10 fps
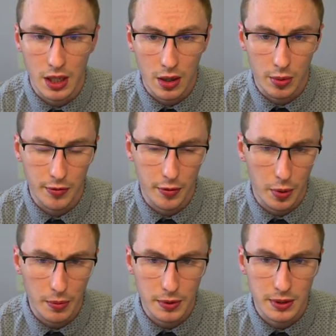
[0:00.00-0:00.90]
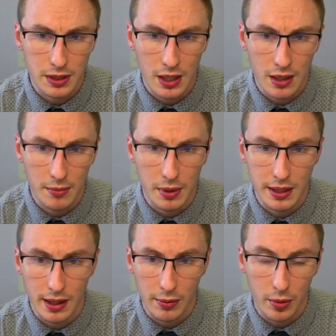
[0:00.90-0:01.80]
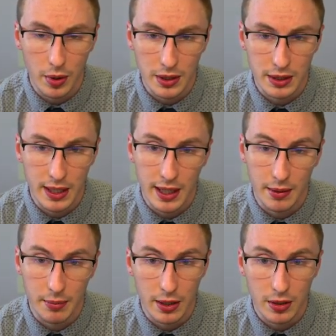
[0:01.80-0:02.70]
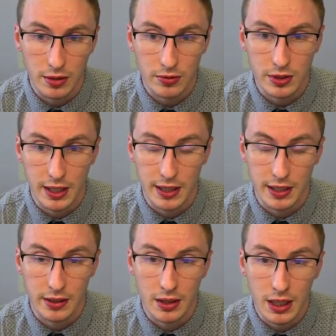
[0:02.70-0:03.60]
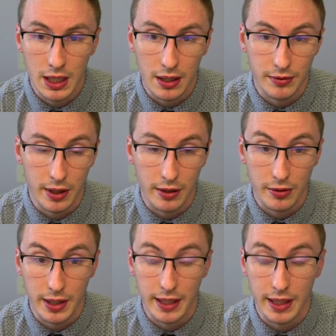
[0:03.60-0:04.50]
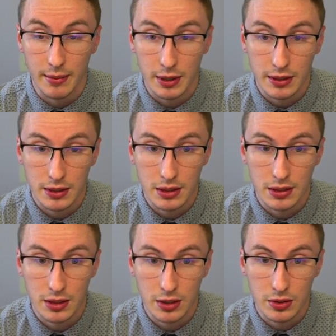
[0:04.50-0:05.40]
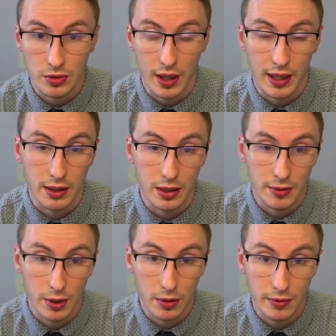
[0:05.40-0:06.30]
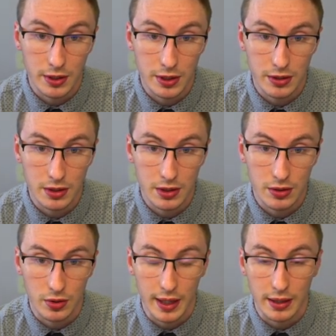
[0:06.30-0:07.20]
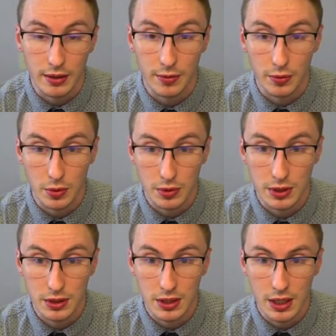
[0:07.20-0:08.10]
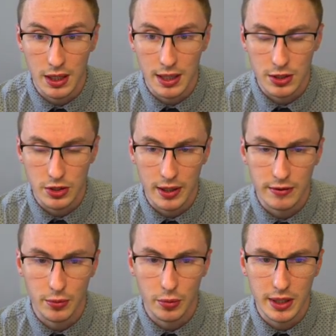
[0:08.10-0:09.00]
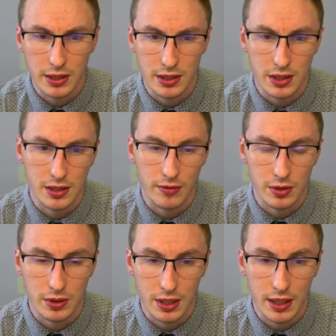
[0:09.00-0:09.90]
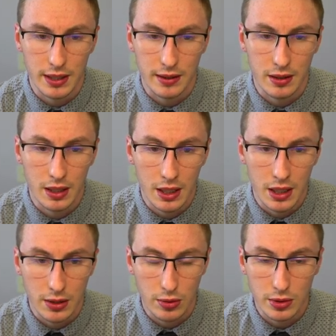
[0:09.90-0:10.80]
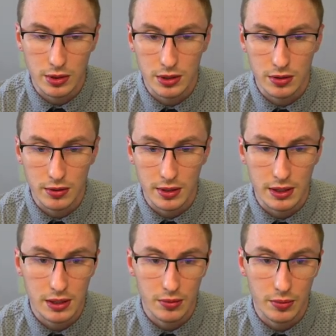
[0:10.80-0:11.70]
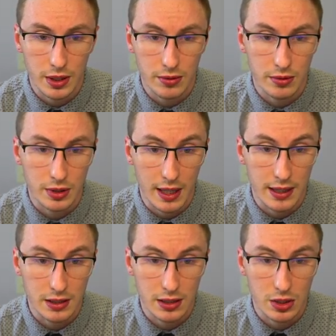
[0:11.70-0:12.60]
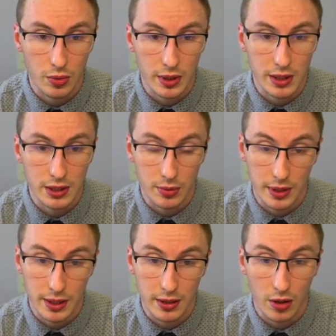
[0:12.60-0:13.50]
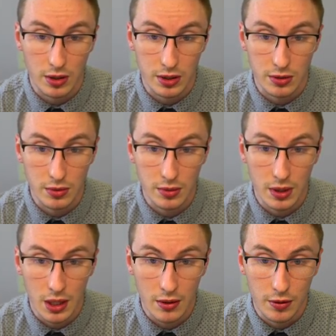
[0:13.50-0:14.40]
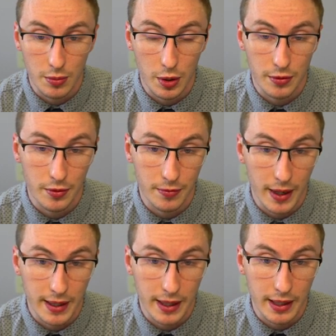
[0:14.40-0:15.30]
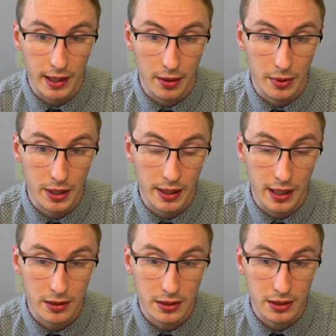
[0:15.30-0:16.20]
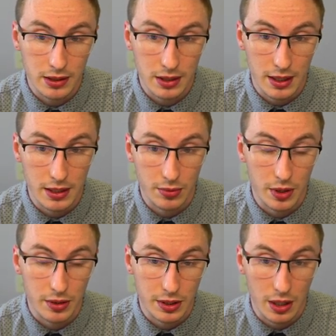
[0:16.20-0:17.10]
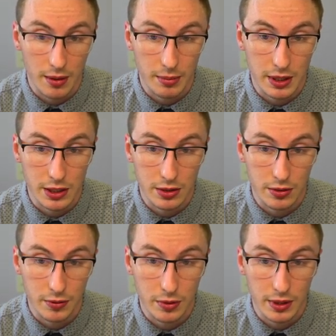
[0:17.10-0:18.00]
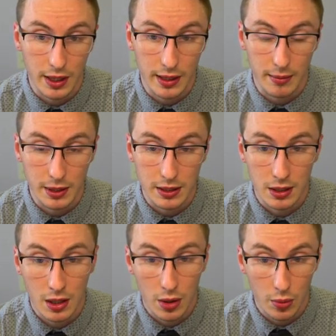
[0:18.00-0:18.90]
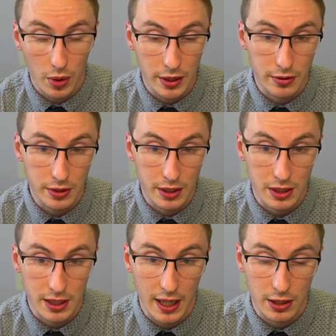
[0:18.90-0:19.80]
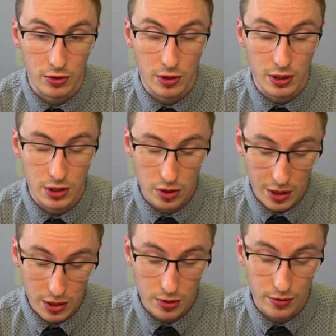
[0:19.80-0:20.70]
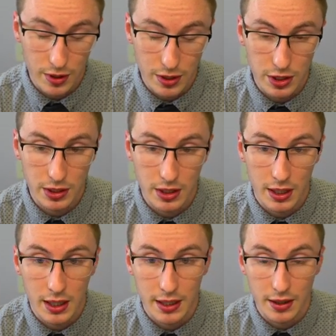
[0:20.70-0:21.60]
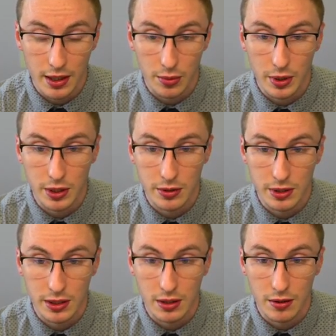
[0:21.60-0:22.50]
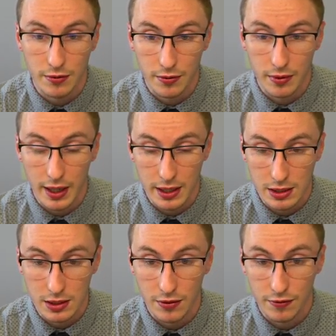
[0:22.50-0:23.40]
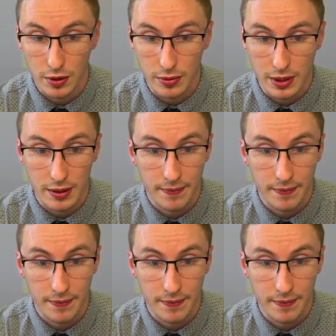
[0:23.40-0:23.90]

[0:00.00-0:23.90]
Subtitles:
with the purpose being that we wanted to gain a better understanding of the aerodynamics, drag and lift coefficients, drag and lift forces, and strengths and weaknesses of our design. In order to do this, we used ANSYS 2020 R2 for both the finite element analysis as well as the computational fluid dynamics, one using the static structural function, another one using the ANSYS Fluent.